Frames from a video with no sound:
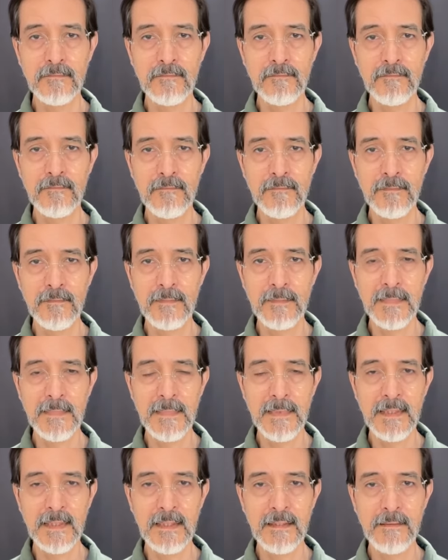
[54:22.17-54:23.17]

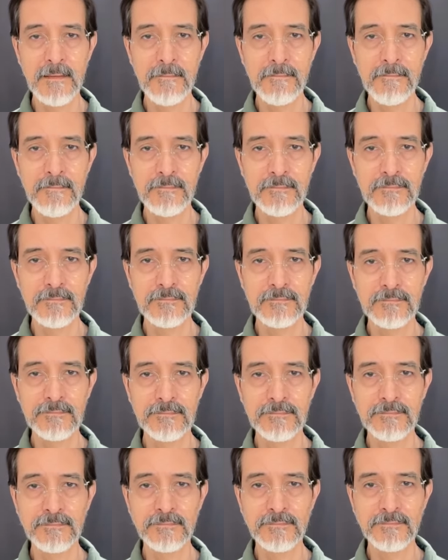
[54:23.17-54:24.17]

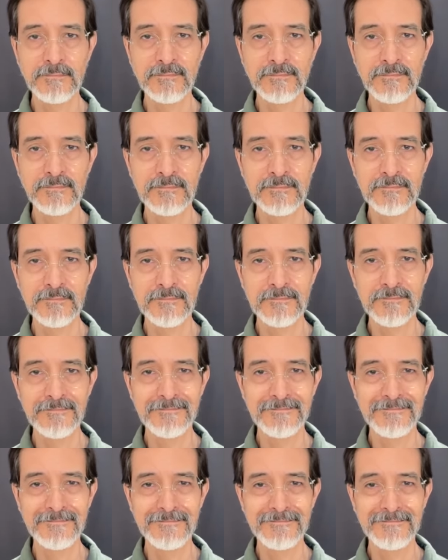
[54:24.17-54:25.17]

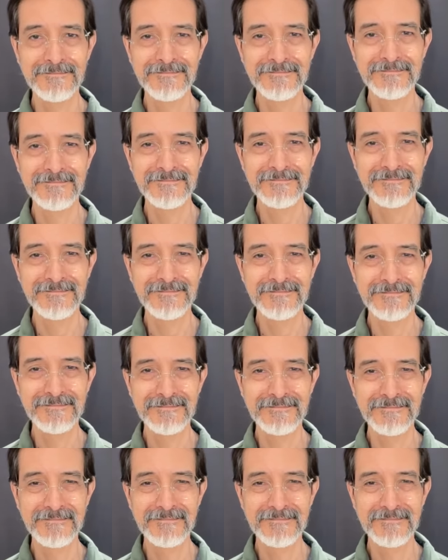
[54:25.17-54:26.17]

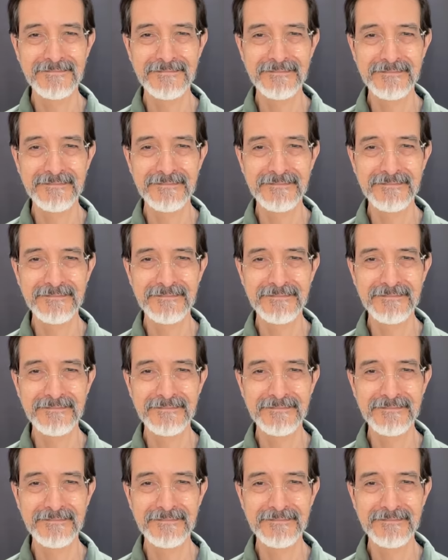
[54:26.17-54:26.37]
(silent)